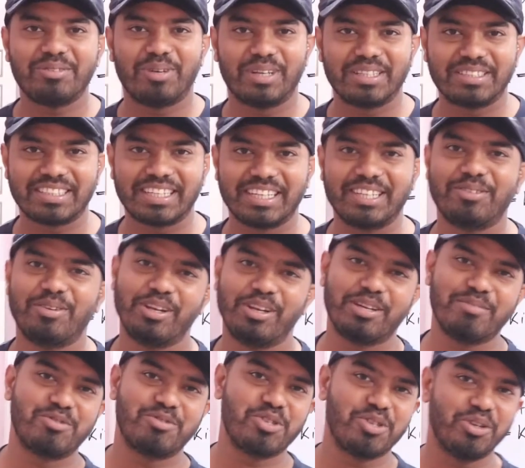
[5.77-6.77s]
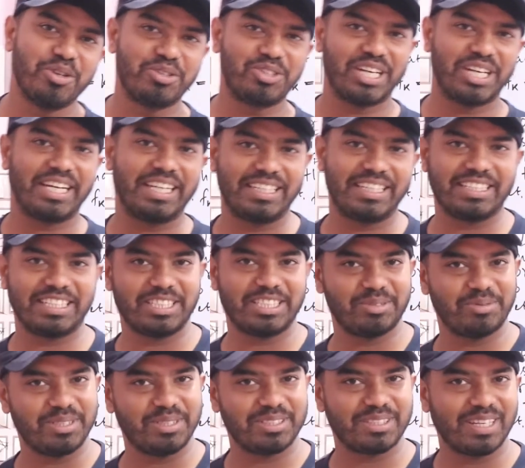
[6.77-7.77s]
once again welcome to your channel
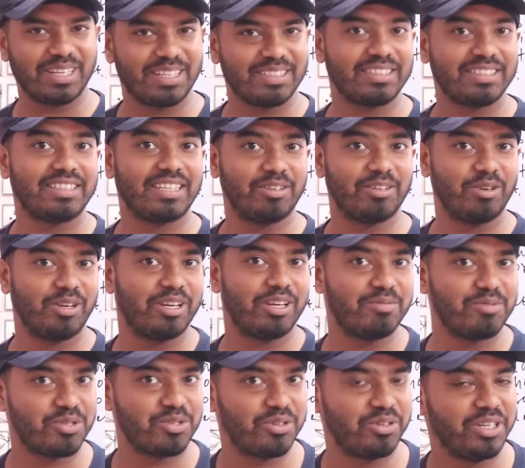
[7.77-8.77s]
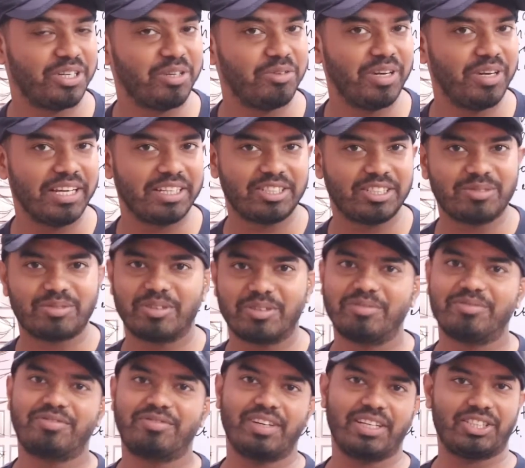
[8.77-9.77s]
TKG Physics Classes and welcome to your new lecture
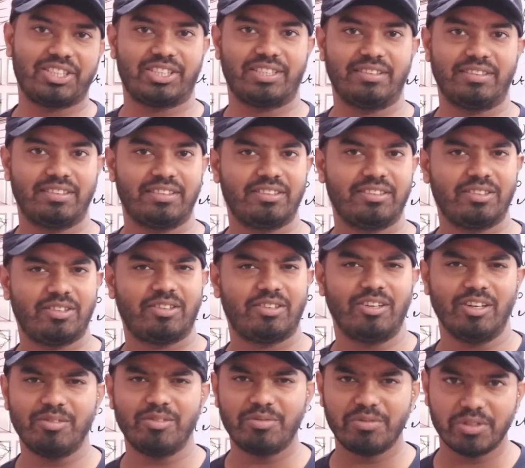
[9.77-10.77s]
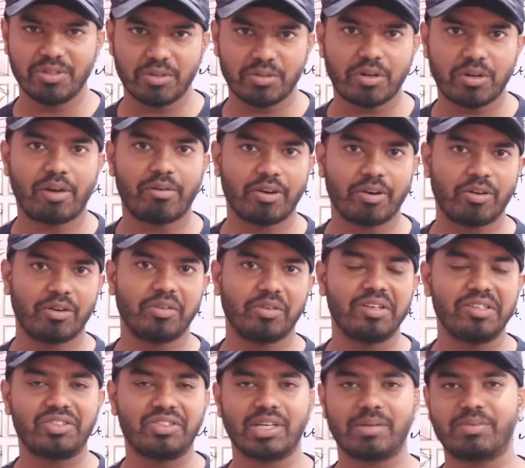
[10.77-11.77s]
from friction. All of you know our
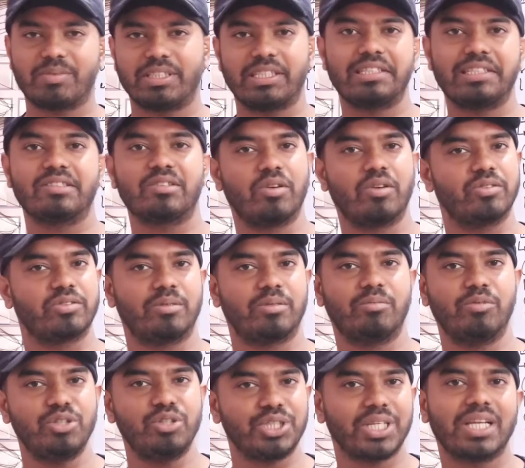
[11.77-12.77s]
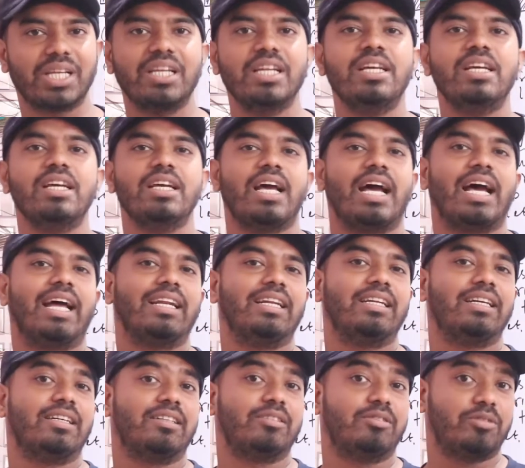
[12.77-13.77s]
ongoing chapter, that is laws of motion,
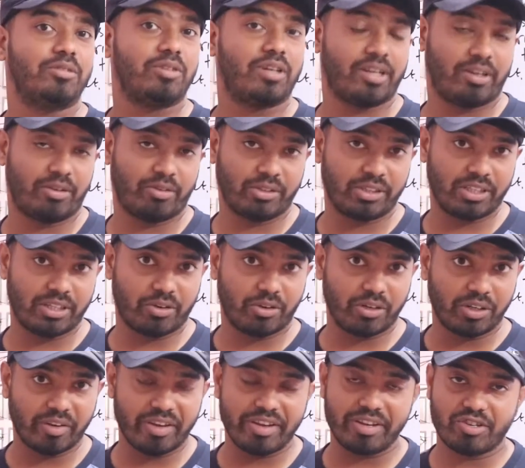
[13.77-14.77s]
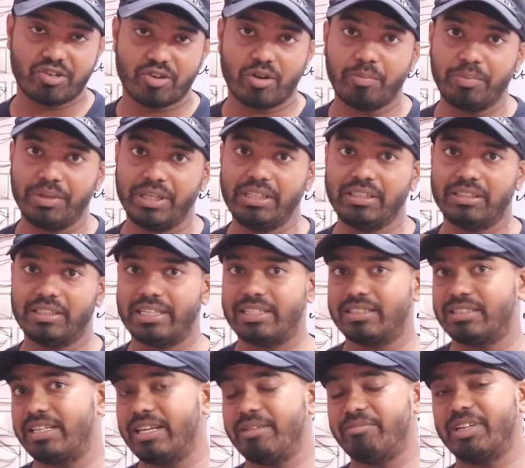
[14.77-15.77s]
and are on the ongoing topic that
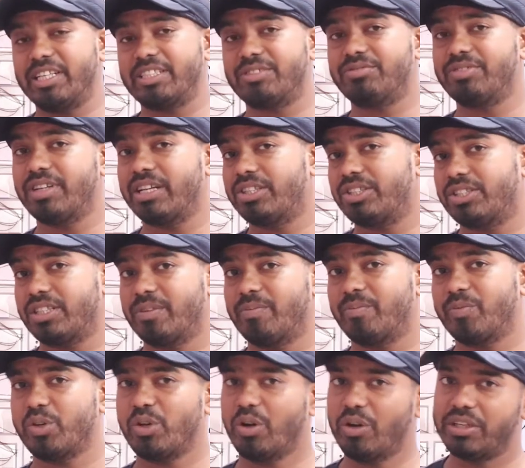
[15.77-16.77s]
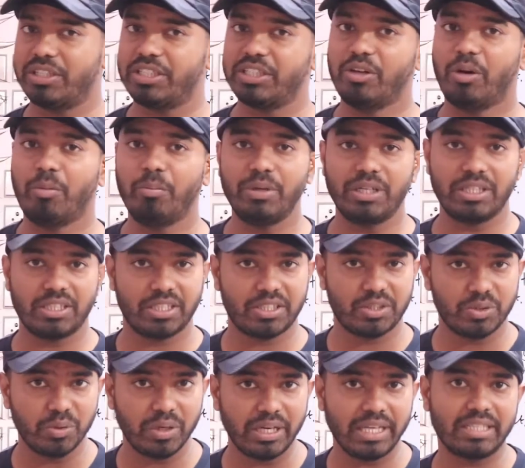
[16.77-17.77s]
is named as friction. We already
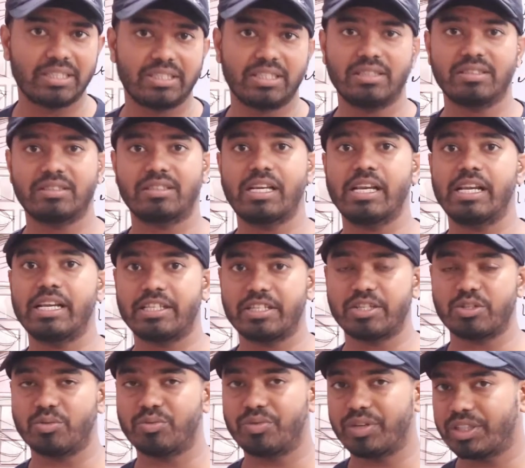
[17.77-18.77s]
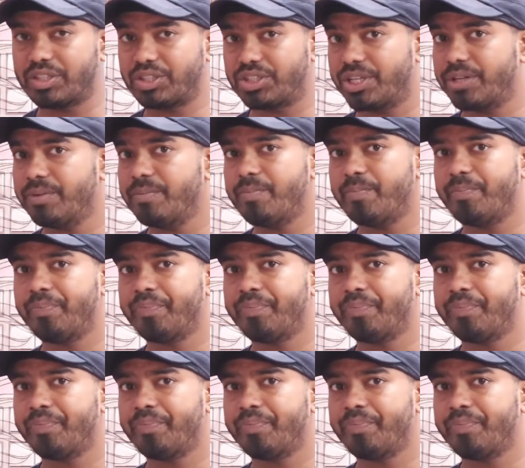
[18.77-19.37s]
completed 2 lectures related to friction.